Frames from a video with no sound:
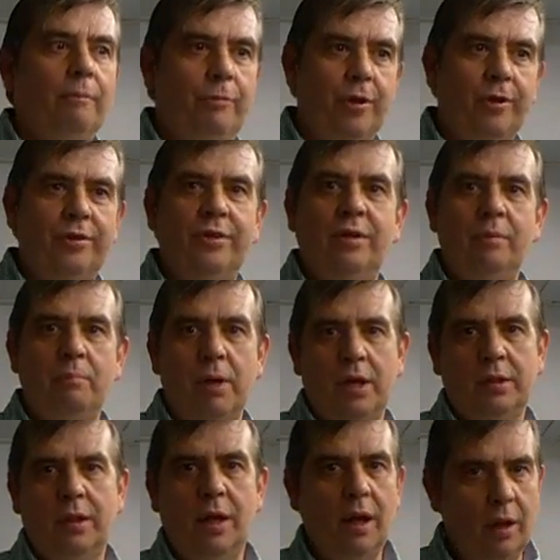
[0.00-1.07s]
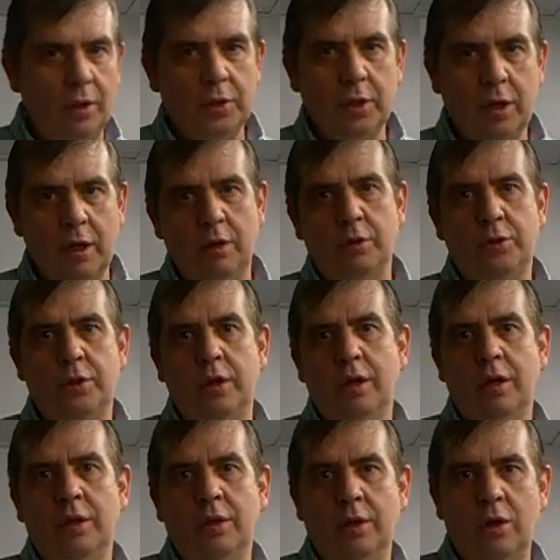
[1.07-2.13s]
this is the best health care
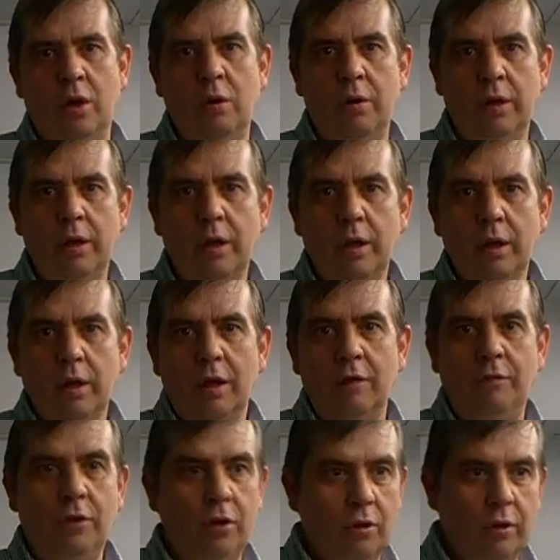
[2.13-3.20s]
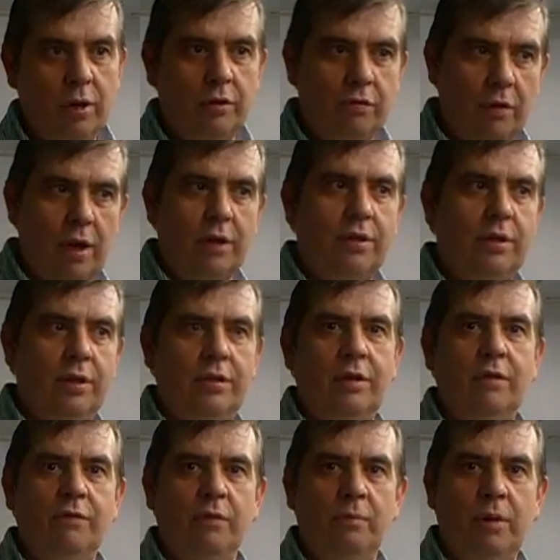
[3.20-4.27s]
thing on the going. If you don't address this
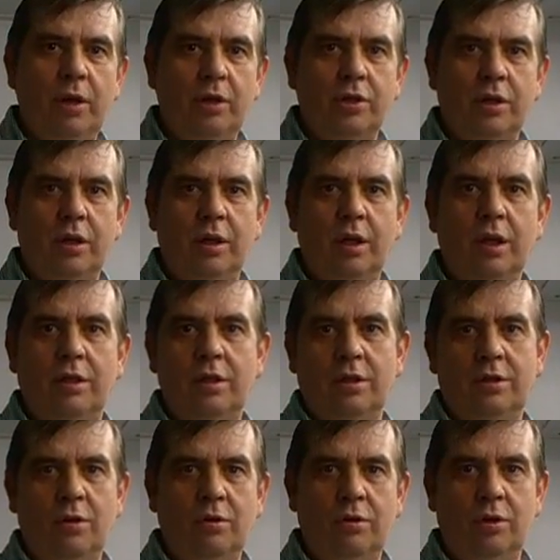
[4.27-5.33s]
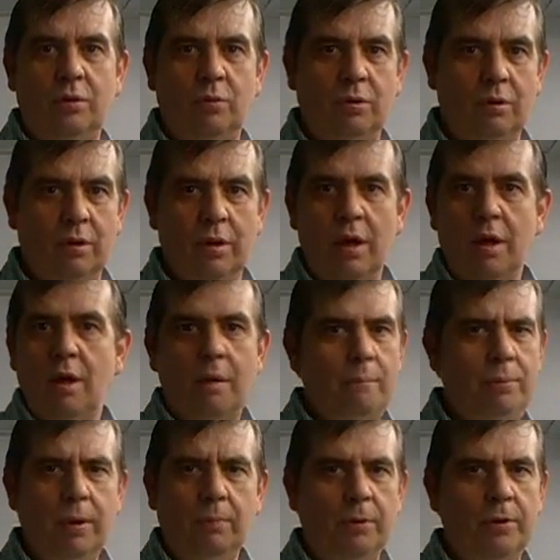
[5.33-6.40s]
information and get this onto the world,
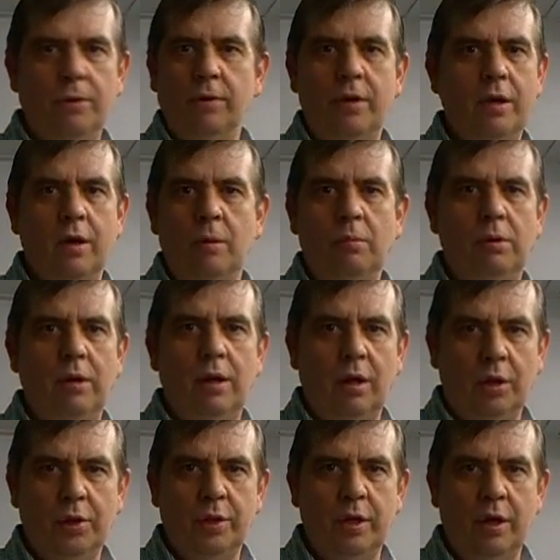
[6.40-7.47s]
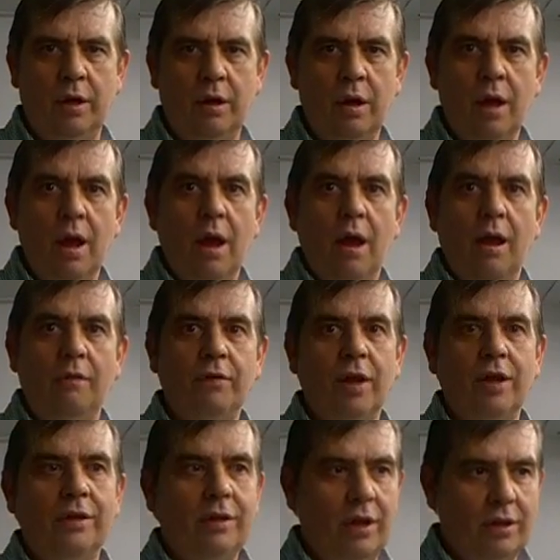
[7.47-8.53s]
people don't care about health care. I've
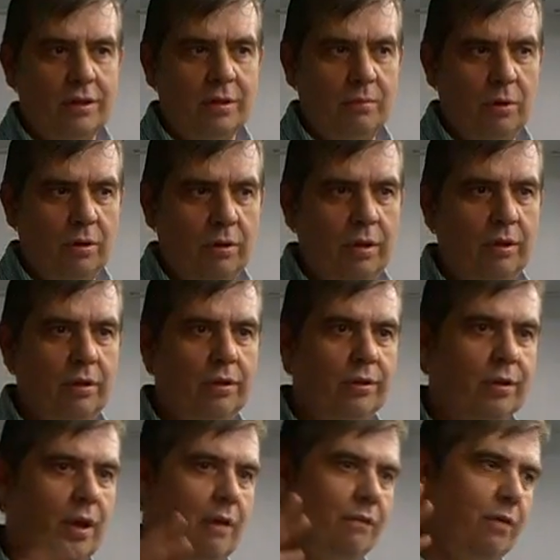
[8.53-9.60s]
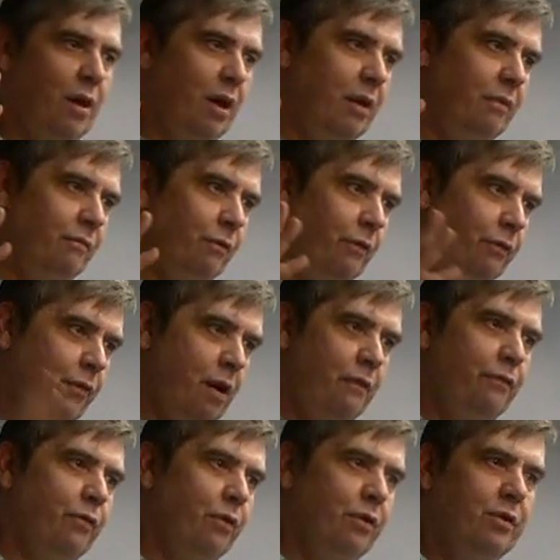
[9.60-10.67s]
got testimonials, I've got
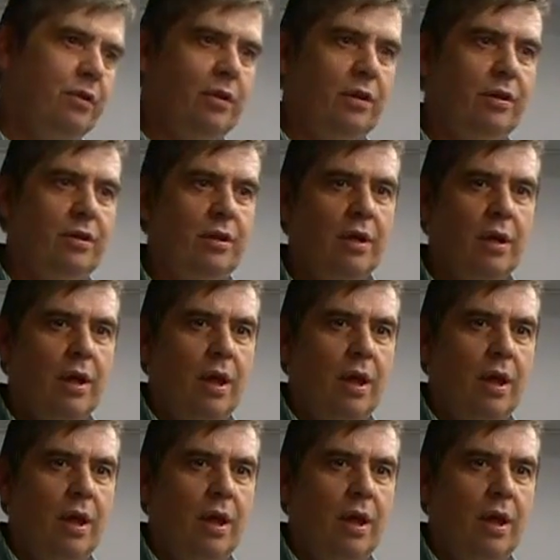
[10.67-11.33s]
references,